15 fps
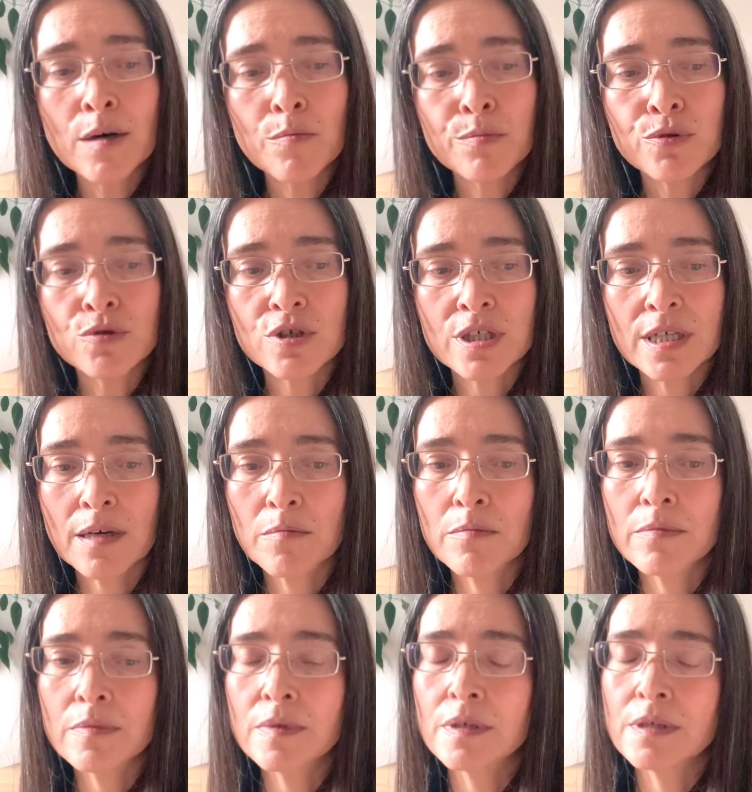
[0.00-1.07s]
Put
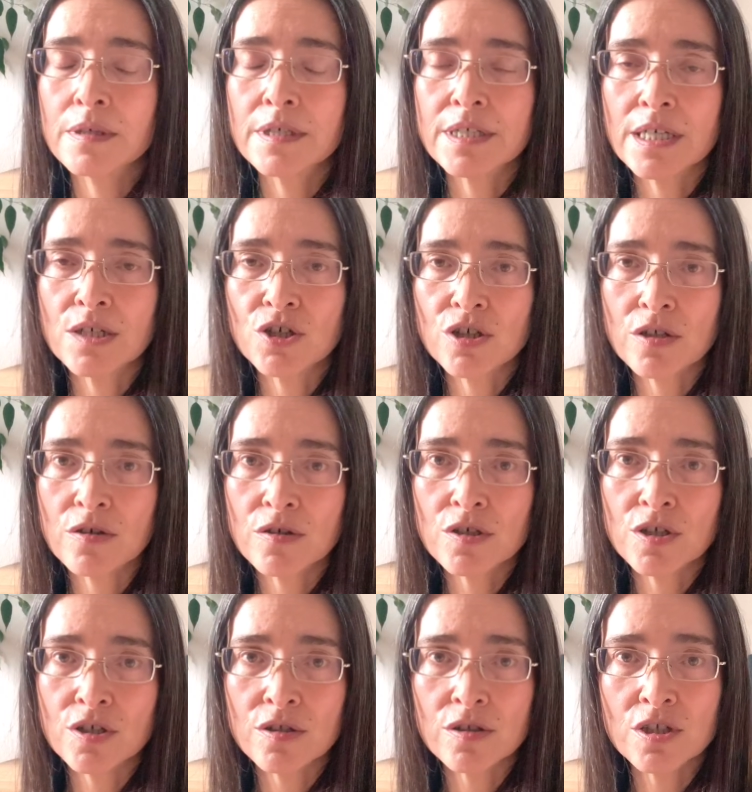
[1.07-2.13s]
some essential
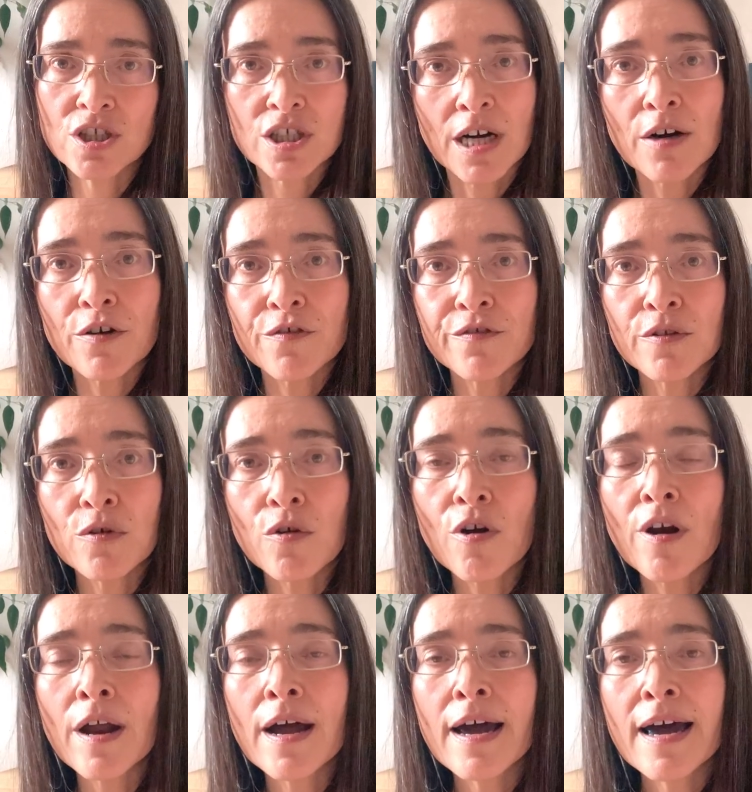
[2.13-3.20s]
oils on the shower floor,
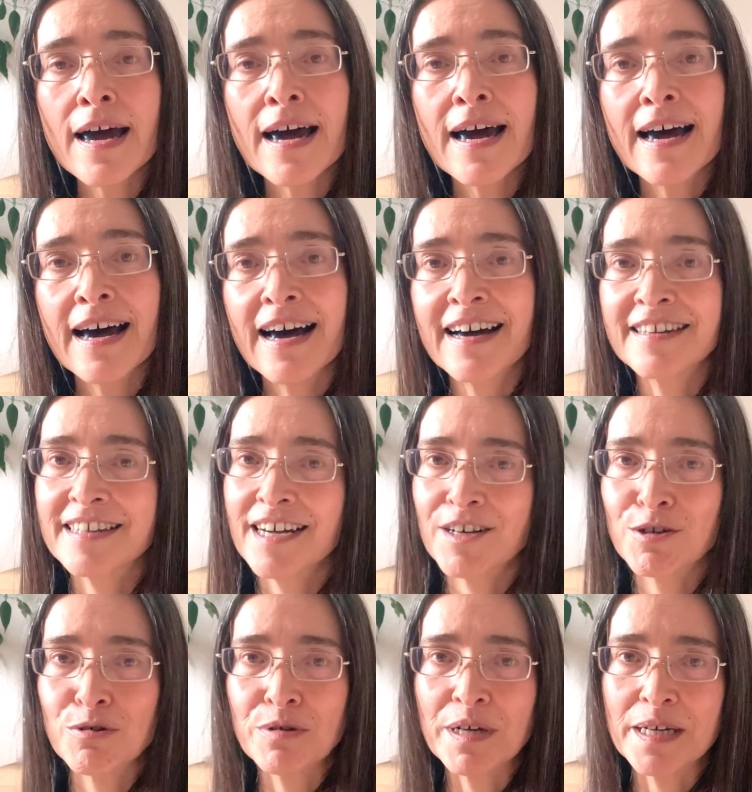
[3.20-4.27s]
and that
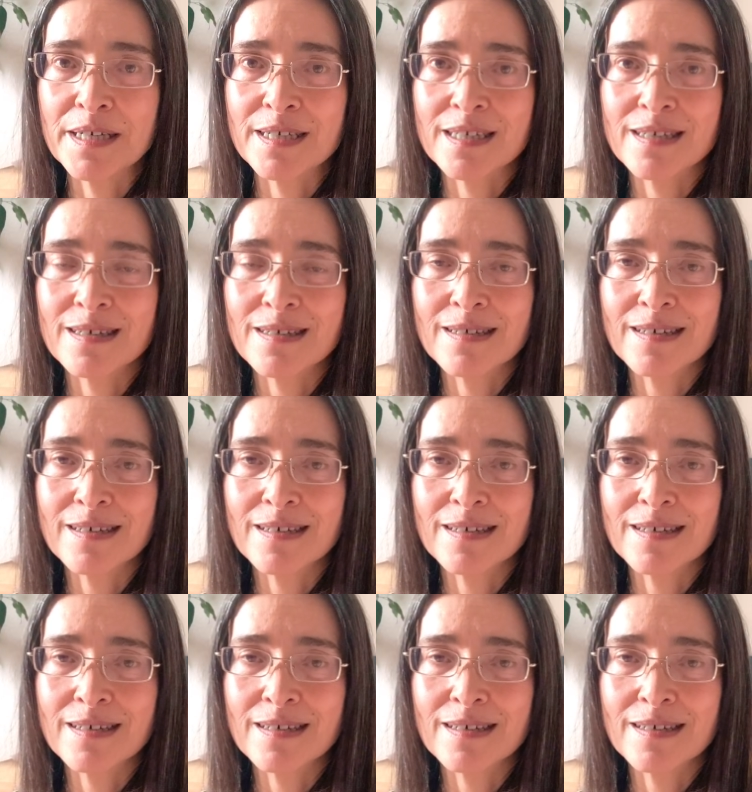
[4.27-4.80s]
creates